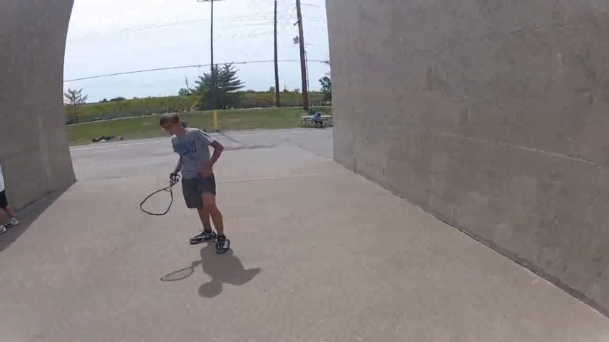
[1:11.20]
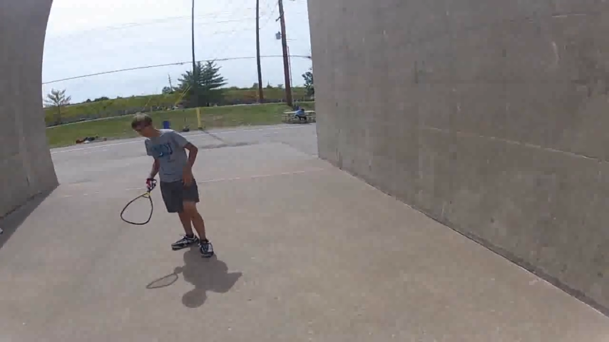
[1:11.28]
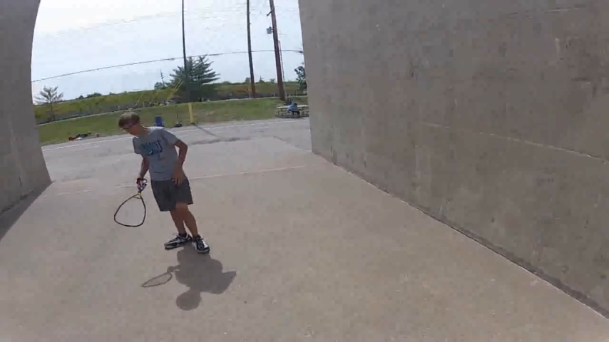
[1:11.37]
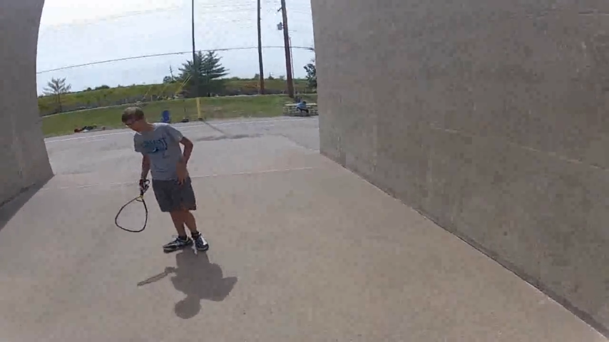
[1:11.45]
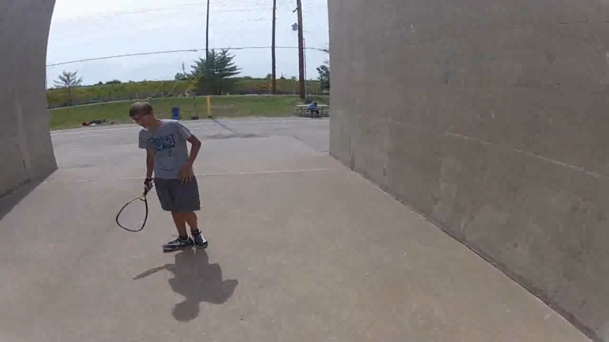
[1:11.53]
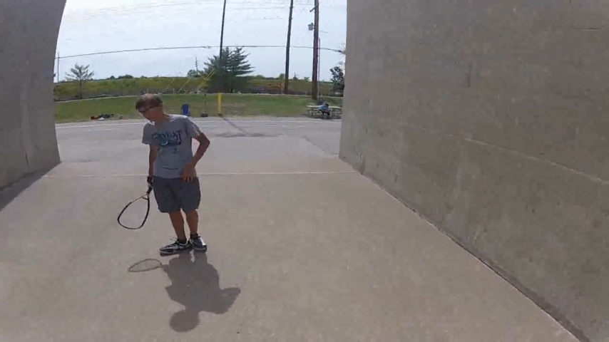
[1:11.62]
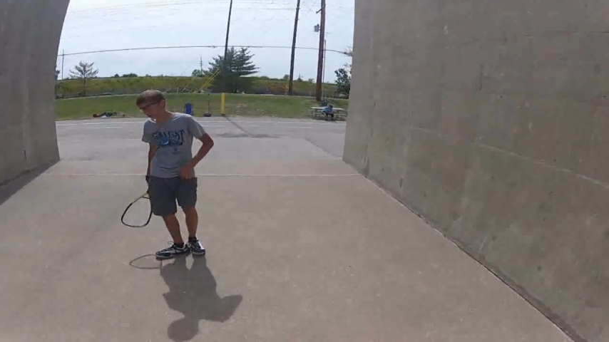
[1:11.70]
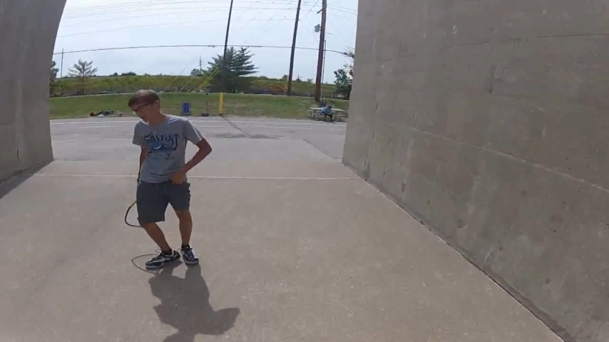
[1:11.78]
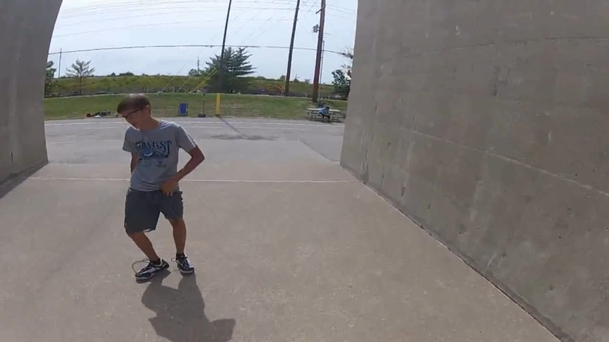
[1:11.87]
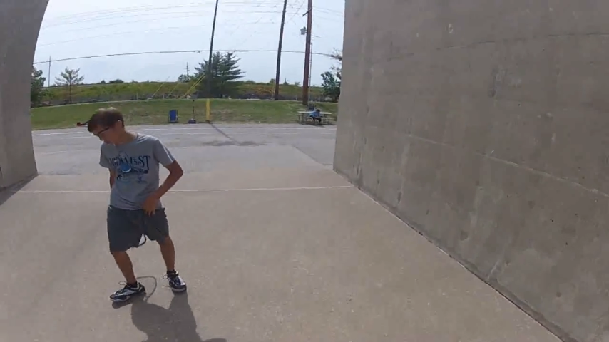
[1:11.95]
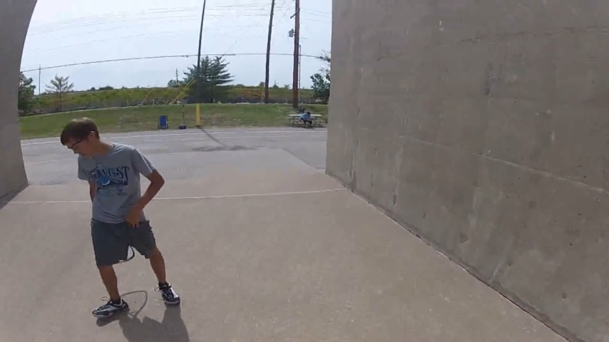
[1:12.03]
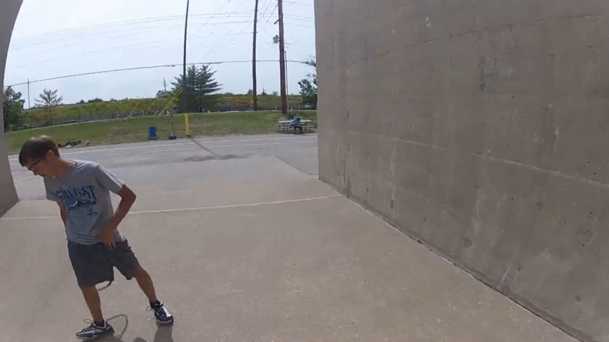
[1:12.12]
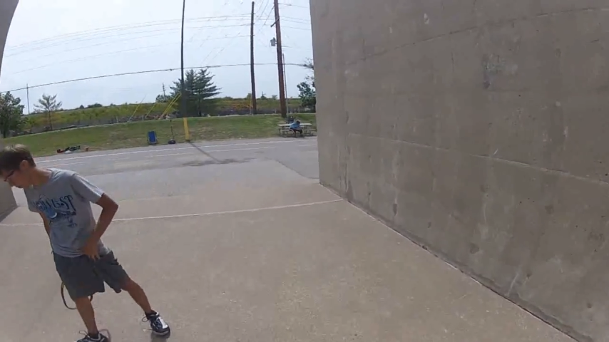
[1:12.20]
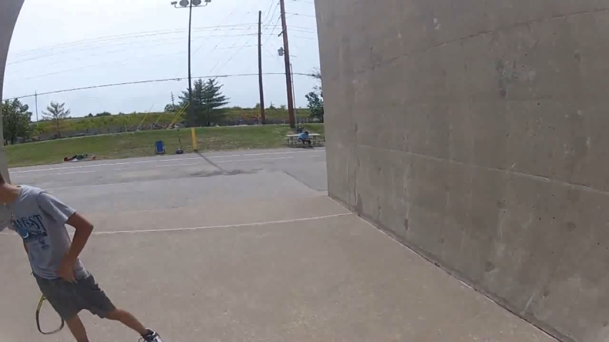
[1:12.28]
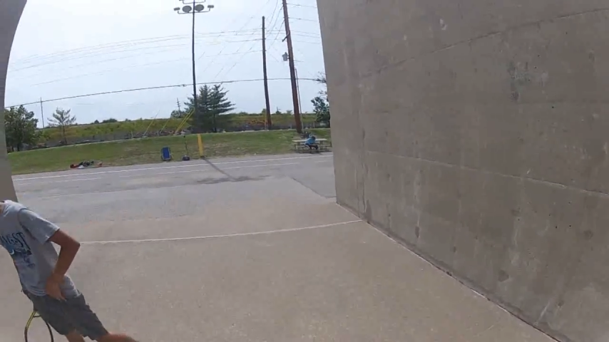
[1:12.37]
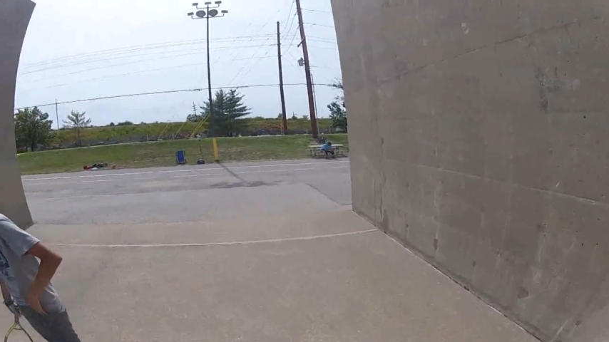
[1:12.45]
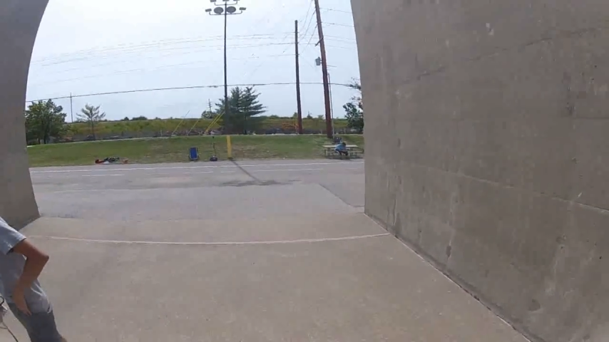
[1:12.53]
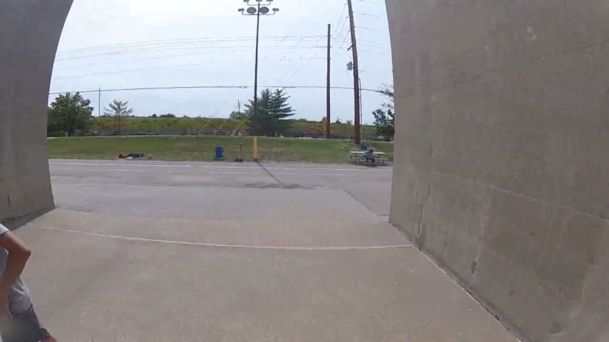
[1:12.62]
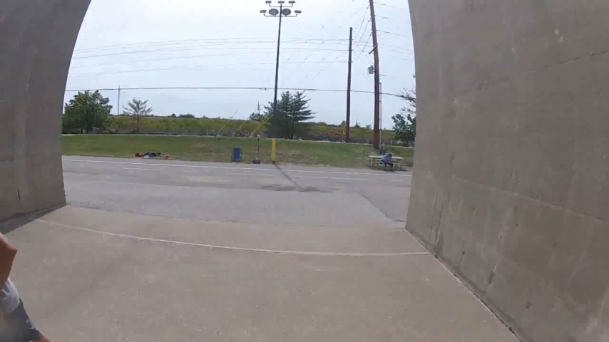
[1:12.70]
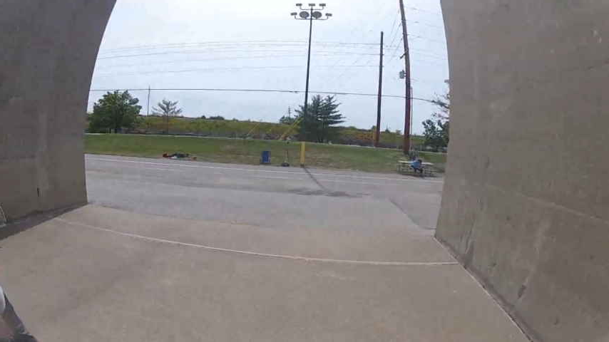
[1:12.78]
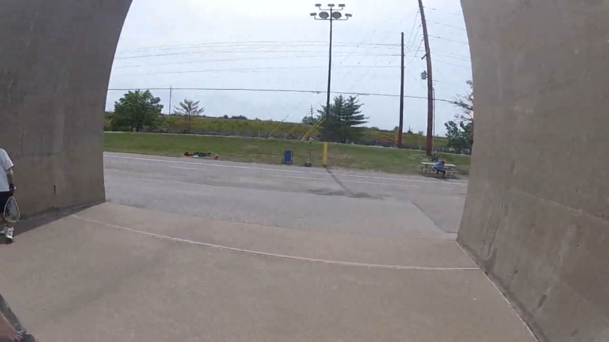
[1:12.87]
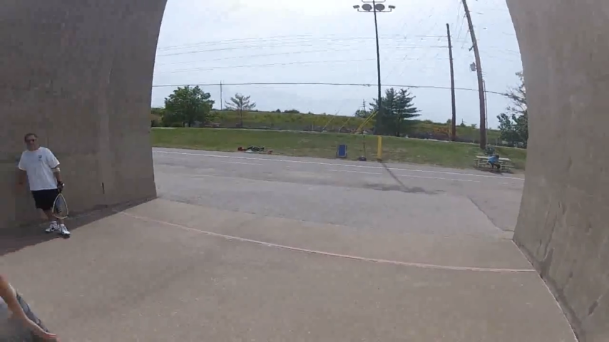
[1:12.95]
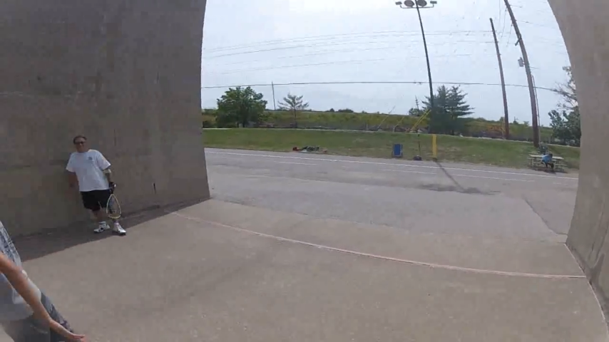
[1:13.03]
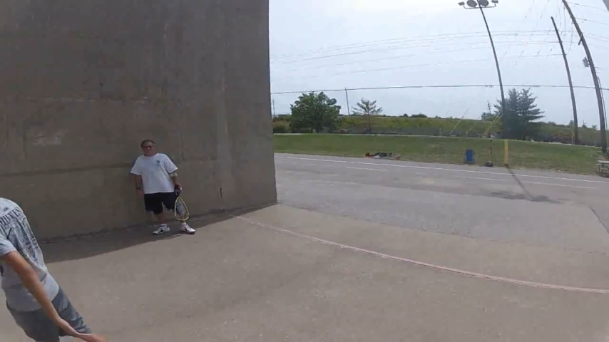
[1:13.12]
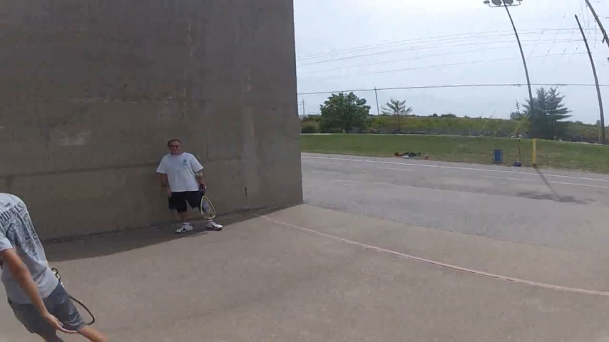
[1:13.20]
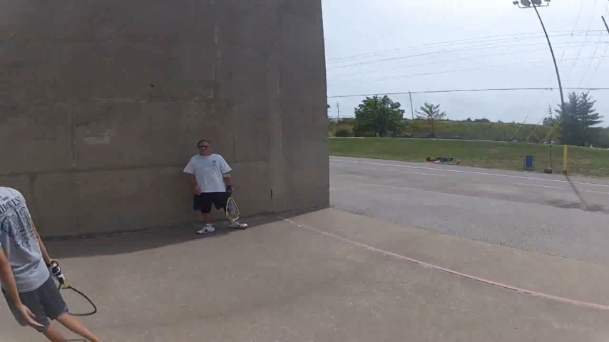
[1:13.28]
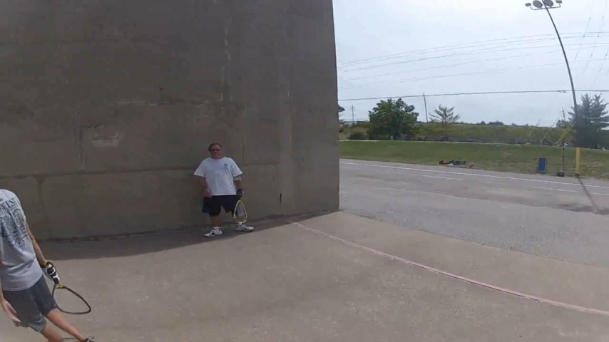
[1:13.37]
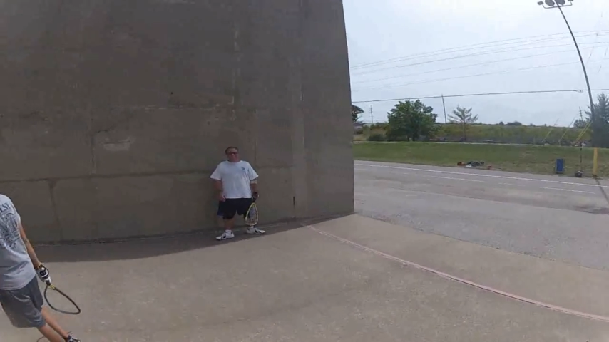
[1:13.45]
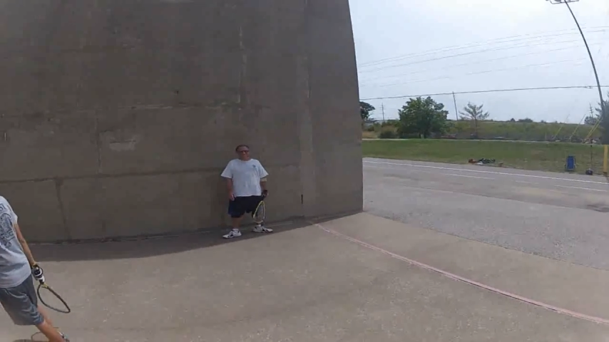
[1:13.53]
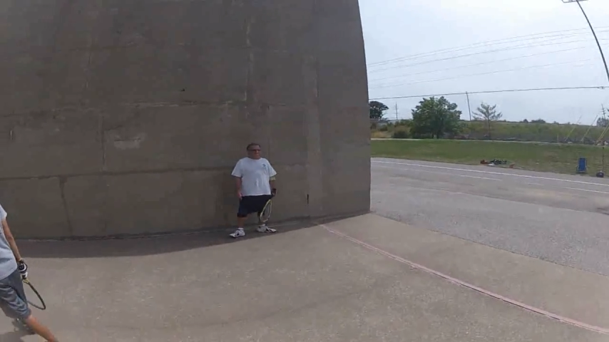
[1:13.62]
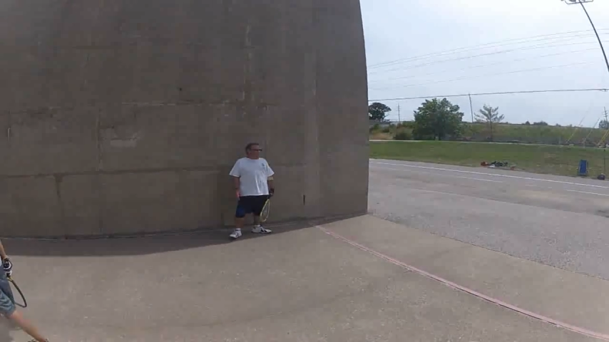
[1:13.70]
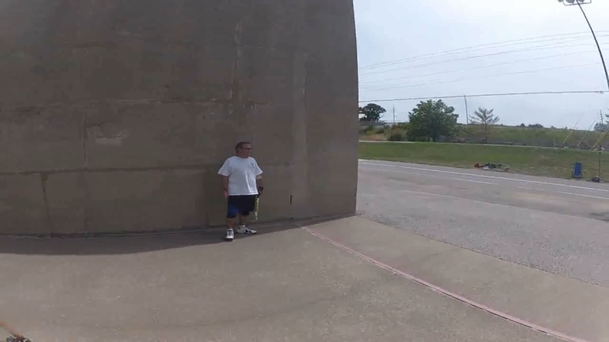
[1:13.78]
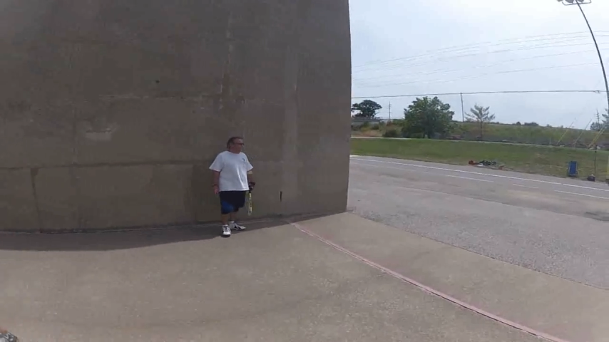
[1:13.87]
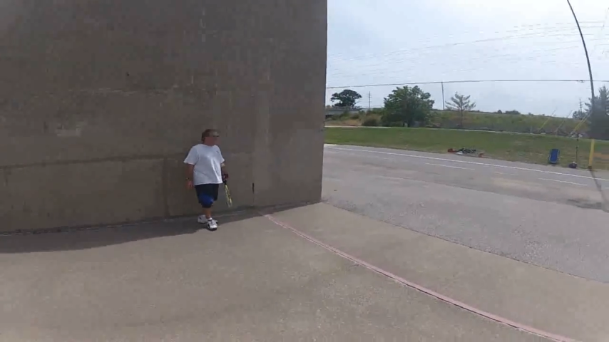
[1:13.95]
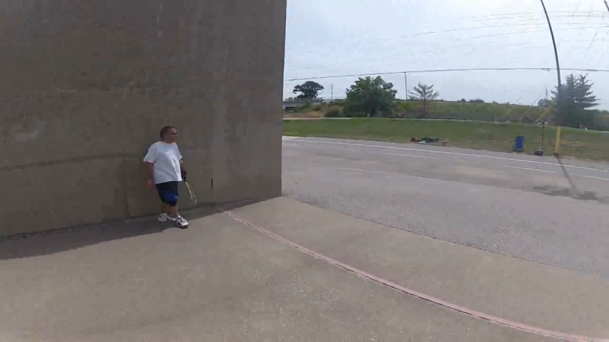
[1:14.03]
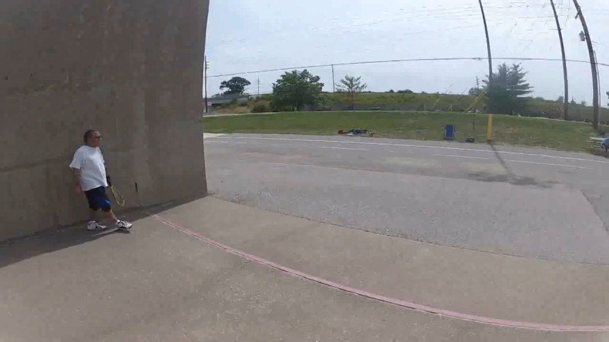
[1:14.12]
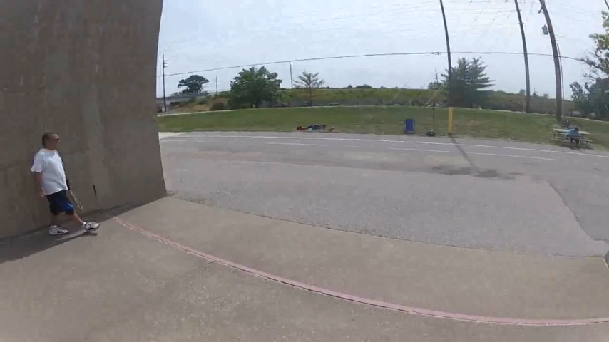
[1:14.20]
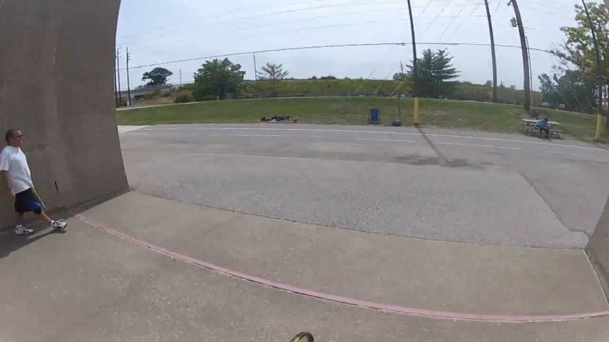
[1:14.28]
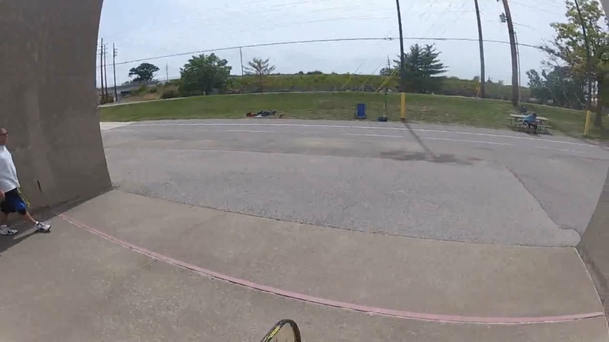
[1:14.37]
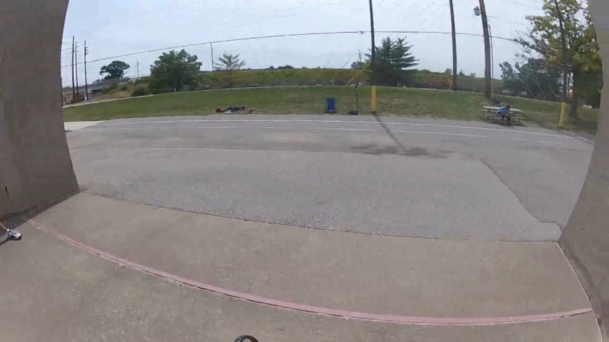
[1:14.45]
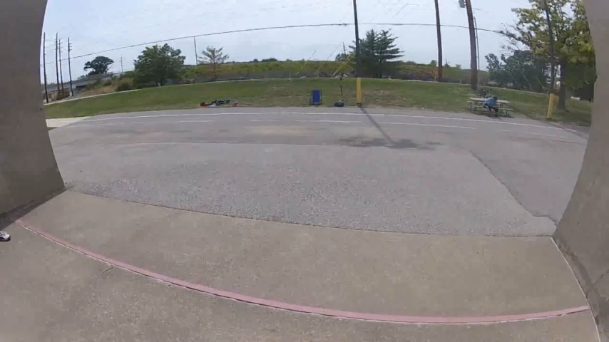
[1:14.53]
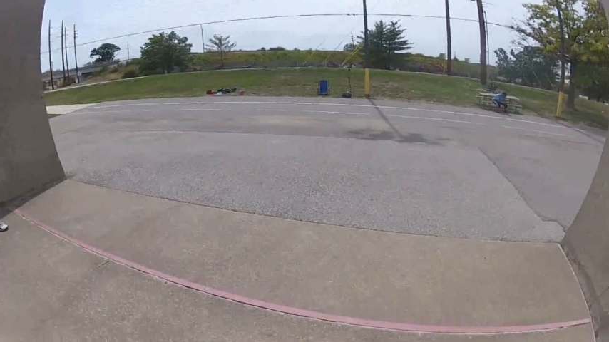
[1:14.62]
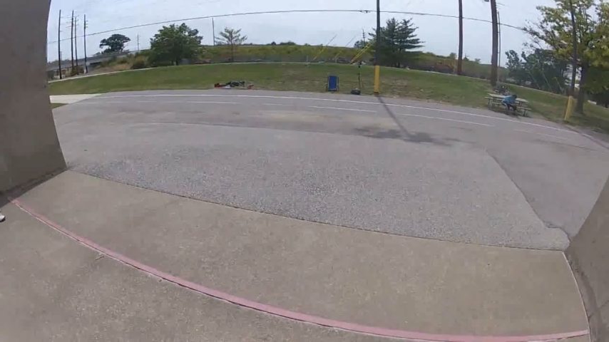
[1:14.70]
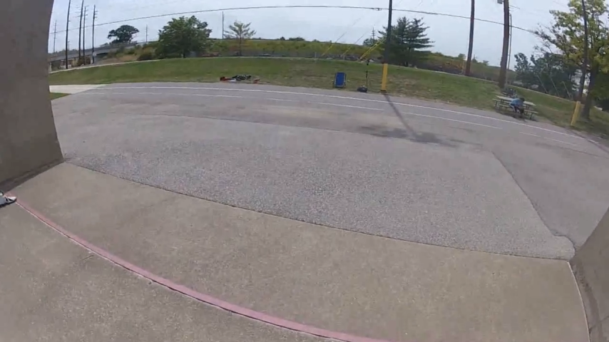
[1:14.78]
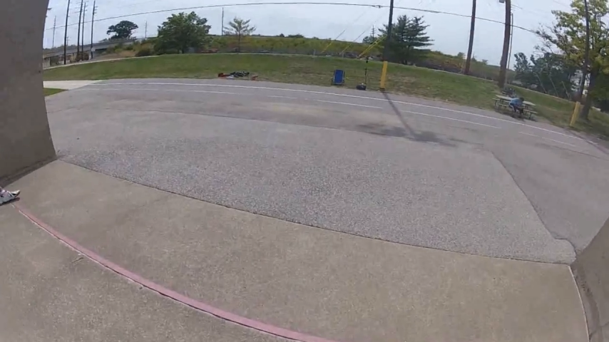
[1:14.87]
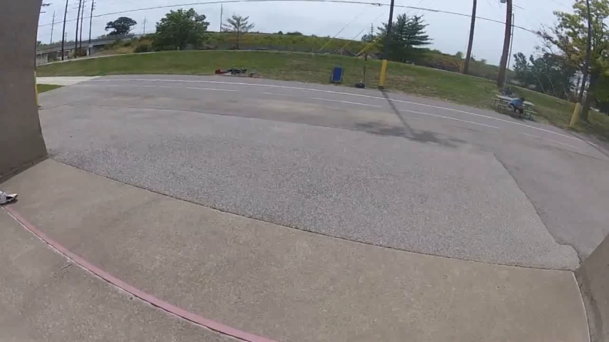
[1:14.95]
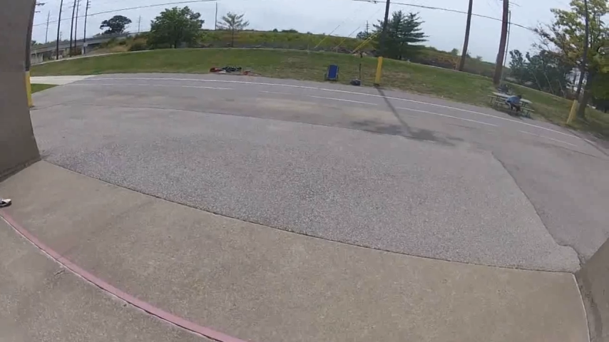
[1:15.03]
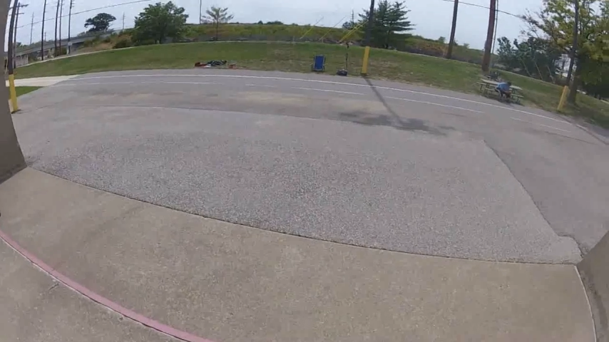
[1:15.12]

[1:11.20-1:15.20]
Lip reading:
Nobody's mouth can be seen.